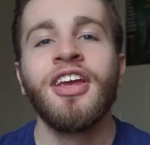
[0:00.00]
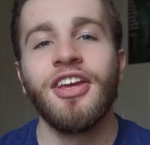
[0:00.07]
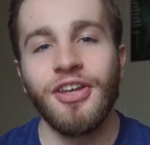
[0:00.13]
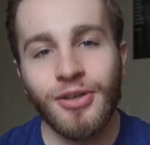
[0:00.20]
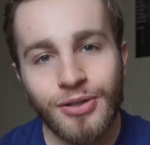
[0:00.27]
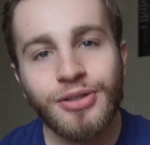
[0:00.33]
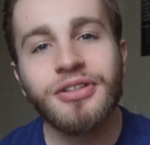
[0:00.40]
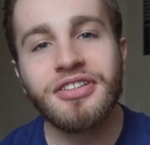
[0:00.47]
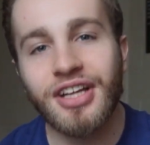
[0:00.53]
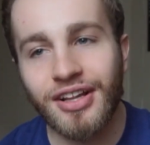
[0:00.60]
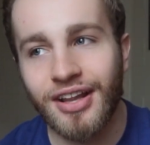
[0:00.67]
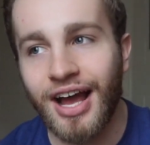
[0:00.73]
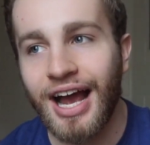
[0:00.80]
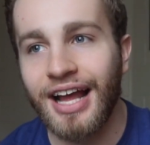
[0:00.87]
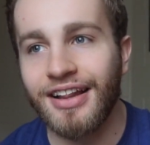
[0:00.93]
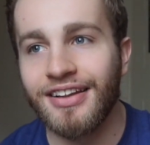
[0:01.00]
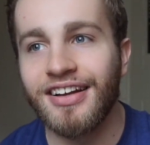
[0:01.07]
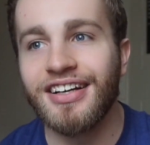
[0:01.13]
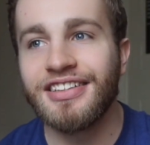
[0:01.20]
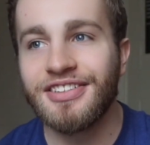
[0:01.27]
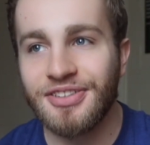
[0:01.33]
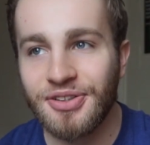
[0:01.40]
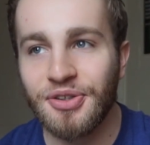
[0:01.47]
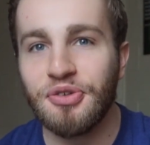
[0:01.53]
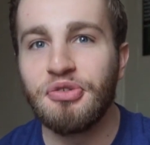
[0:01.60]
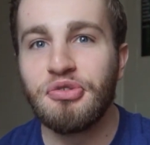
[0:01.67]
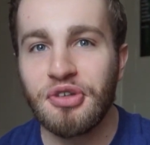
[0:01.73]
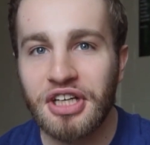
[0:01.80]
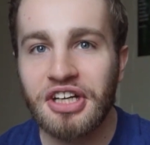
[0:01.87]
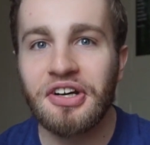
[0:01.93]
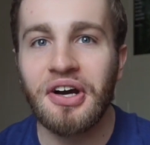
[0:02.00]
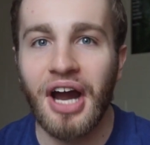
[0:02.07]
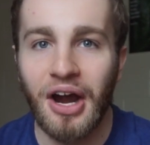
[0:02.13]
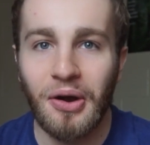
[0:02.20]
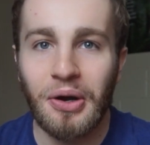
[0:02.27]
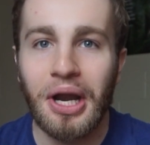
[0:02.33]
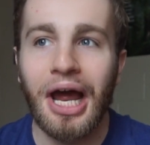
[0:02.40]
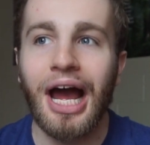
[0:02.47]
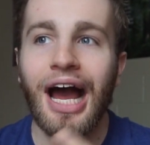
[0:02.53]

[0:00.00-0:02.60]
use Delilah to figure out